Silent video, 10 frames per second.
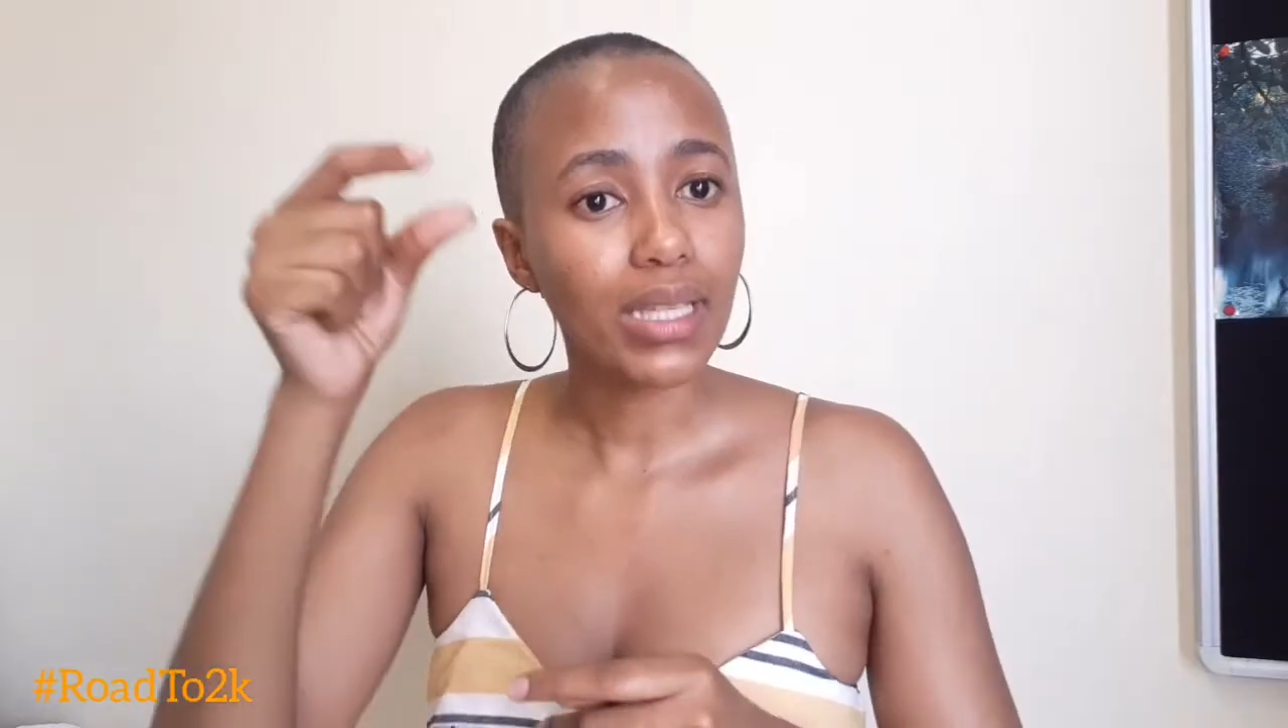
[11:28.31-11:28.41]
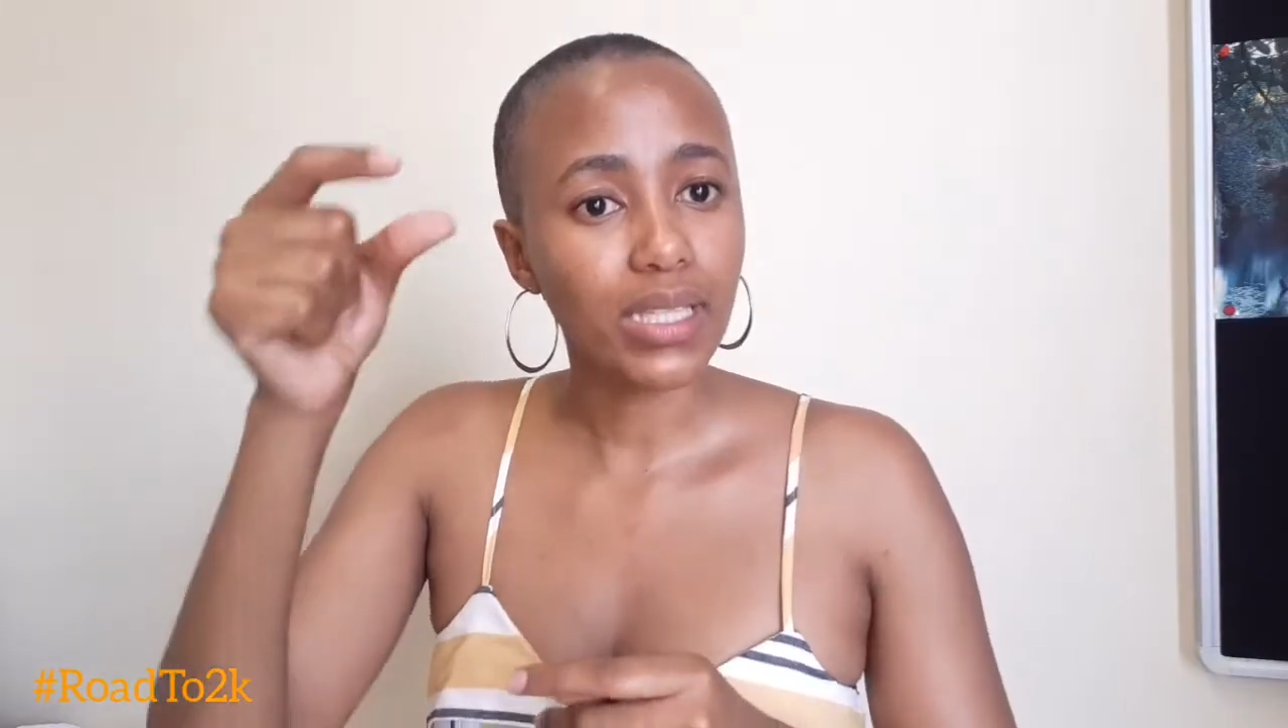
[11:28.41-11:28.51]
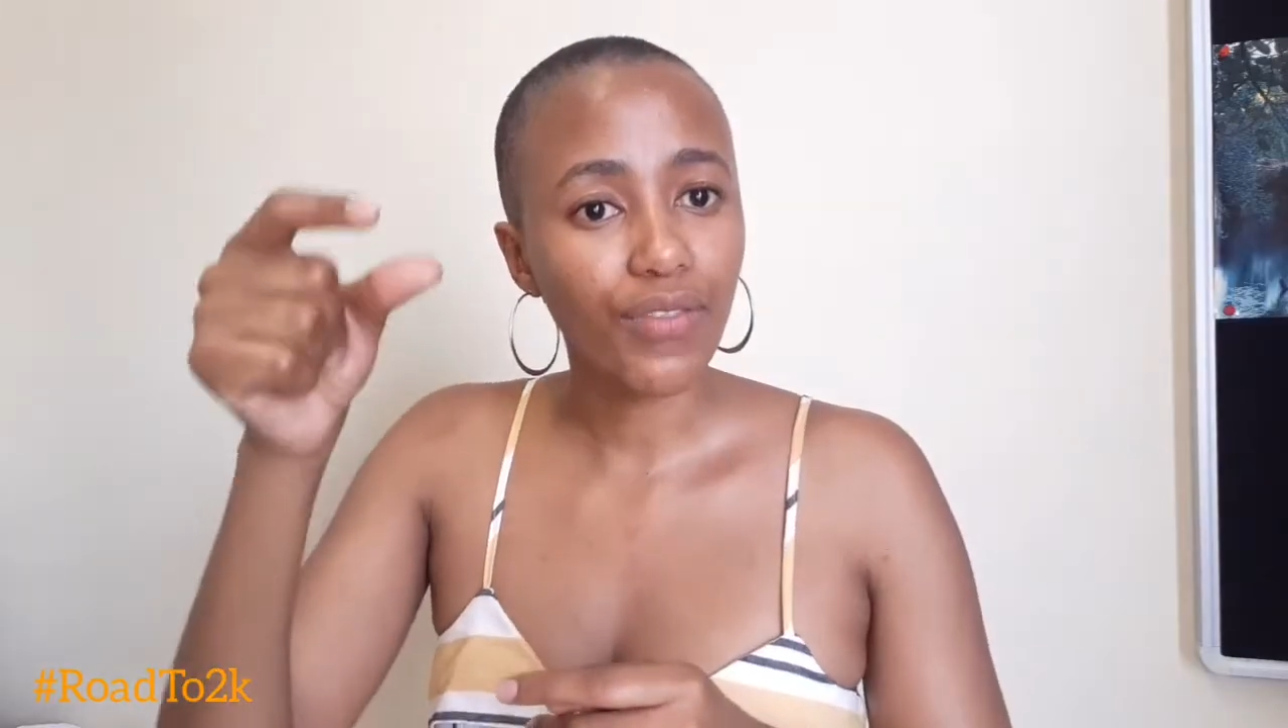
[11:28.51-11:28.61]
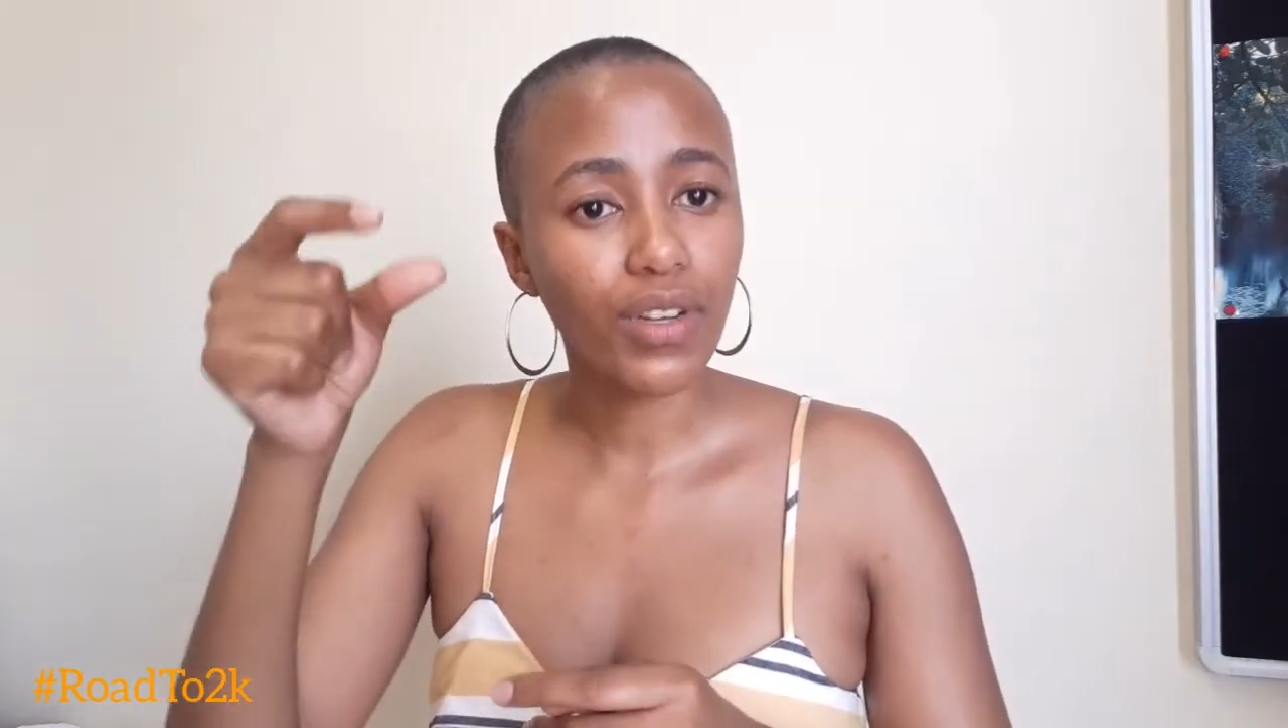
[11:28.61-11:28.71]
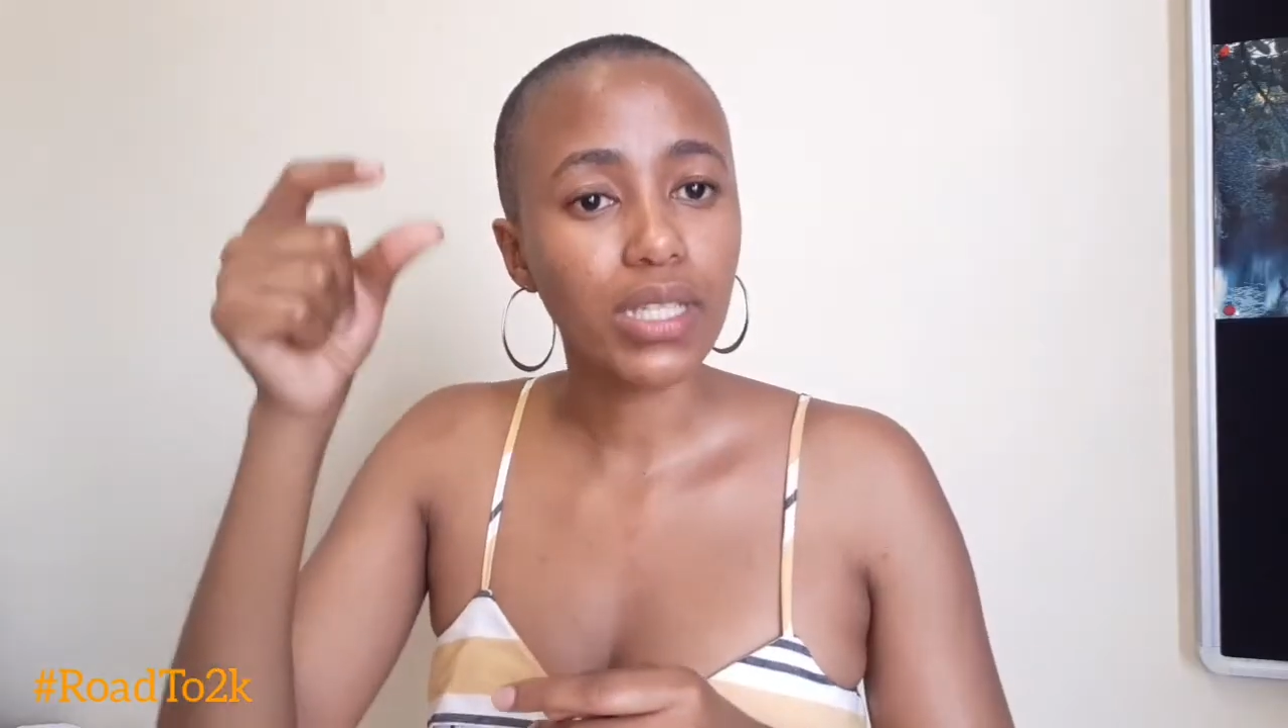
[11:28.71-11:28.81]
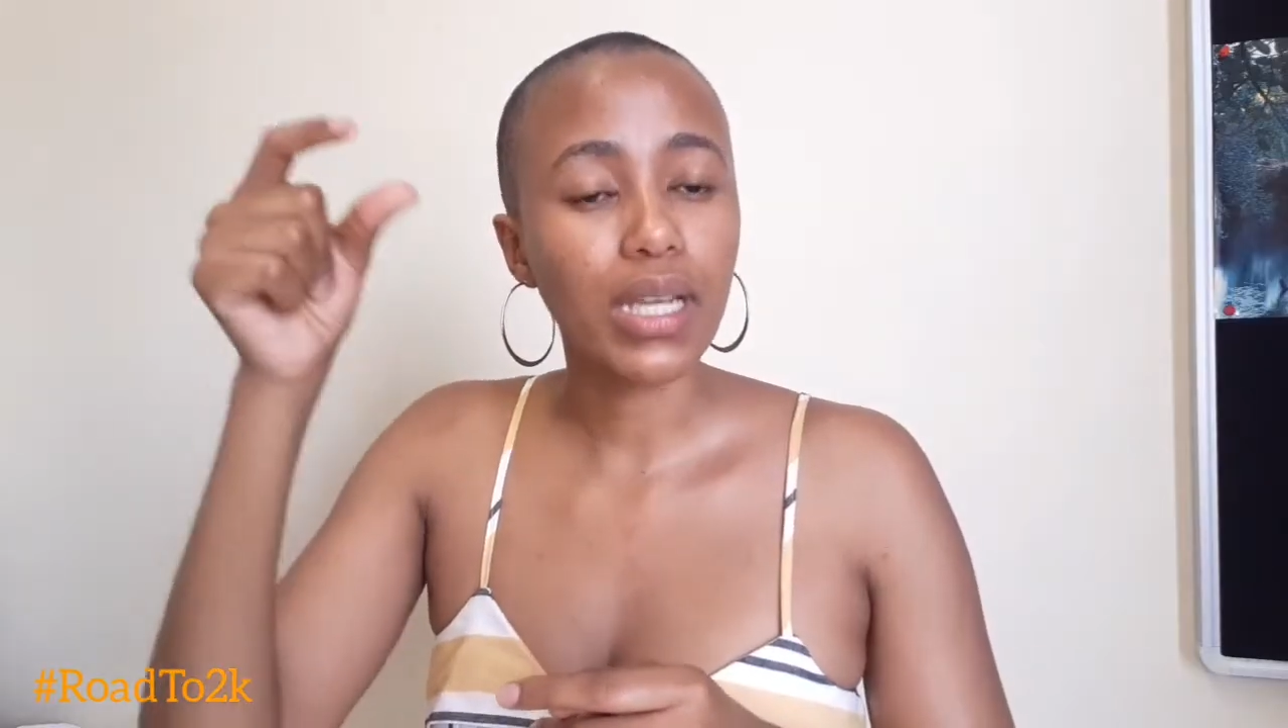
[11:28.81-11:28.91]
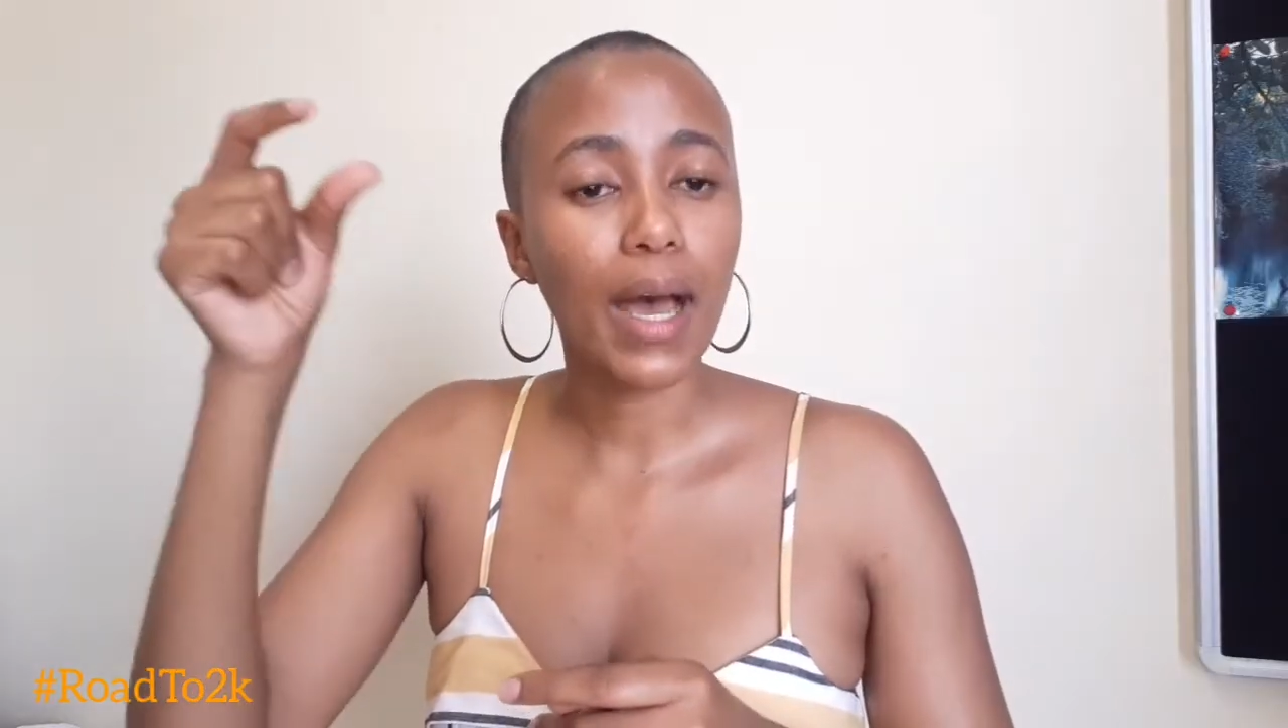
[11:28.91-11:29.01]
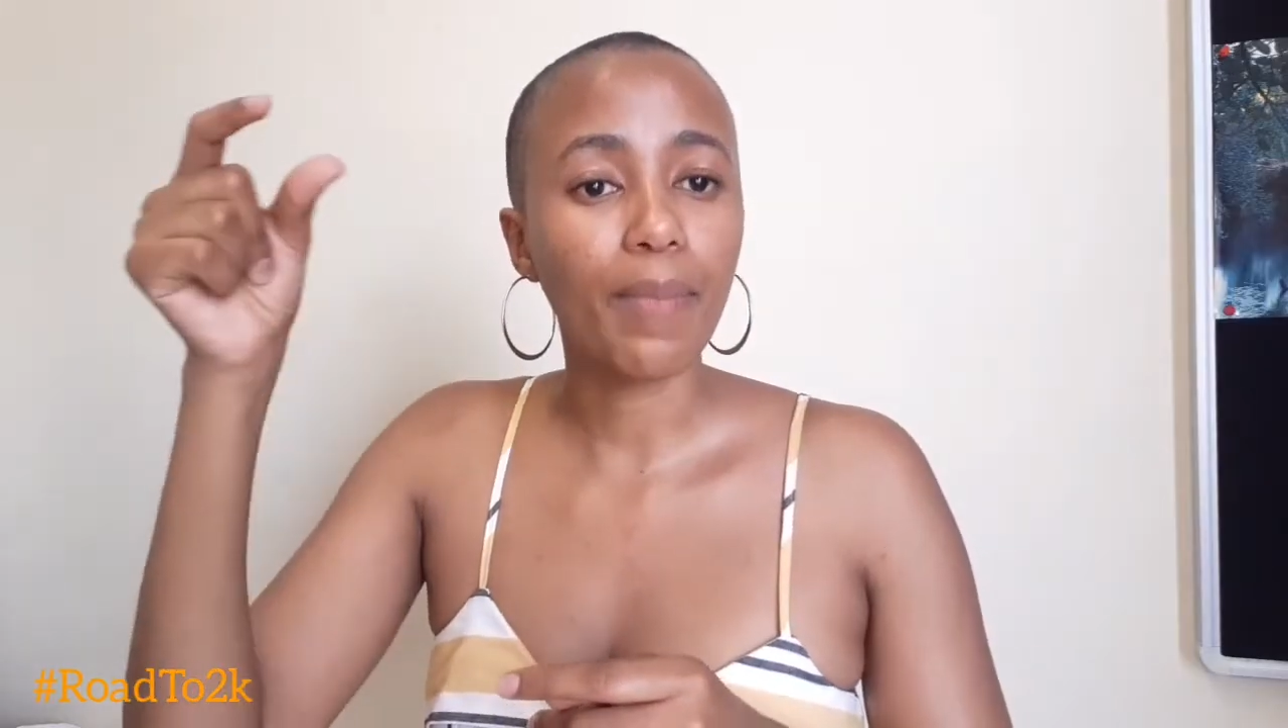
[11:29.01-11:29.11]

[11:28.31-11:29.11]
the different